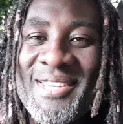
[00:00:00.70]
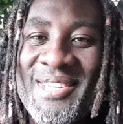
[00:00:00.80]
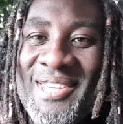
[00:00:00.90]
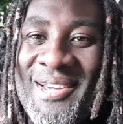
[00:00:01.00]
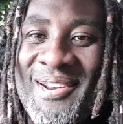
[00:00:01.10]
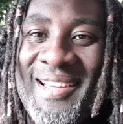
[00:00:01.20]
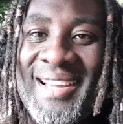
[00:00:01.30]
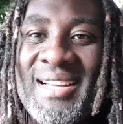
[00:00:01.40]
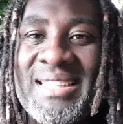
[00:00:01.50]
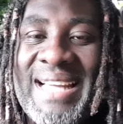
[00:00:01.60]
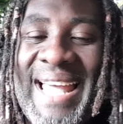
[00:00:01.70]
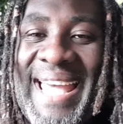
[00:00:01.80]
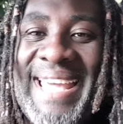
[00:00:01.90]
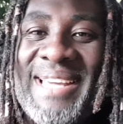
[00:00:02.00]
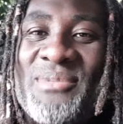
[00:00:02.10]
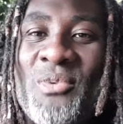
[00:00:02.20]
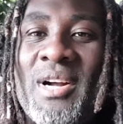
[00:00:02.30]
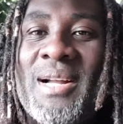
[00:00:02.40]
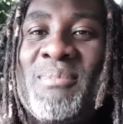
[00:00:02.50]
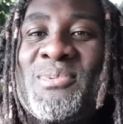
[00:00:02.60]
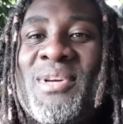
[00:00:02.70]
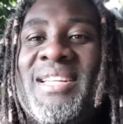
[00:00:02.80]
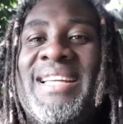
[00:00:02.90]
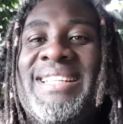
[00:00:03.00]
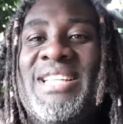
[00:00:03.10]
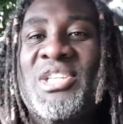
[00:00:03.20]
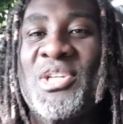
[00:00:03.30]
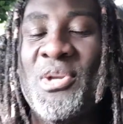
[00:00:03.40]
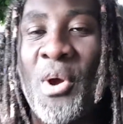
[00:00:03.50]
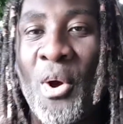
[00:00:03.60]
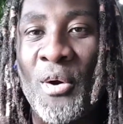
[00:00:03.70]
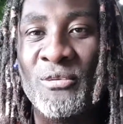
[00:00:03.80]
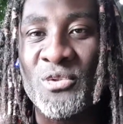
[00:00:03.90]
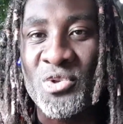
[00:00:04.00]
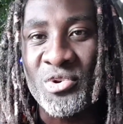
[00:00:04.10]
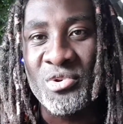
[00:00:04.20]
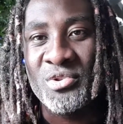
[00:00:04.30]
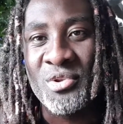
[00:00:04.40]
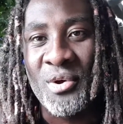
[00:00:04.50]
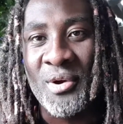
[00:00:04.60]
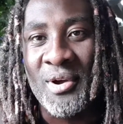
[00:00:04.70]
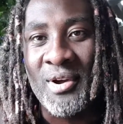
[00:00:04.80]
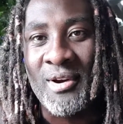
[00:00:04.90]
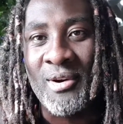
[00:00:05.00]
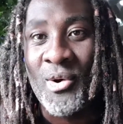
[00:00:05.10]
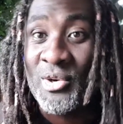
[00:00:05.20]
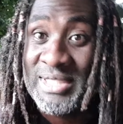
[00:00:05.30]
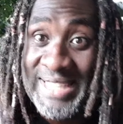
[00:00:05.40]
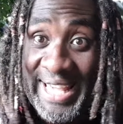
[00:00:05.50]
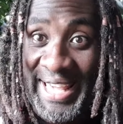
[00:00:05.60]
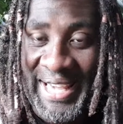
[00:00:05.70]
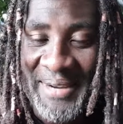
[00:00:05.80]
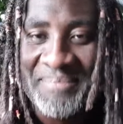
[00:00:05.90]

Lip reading: Kia ora, and welcome to another edition of Truth or Dare.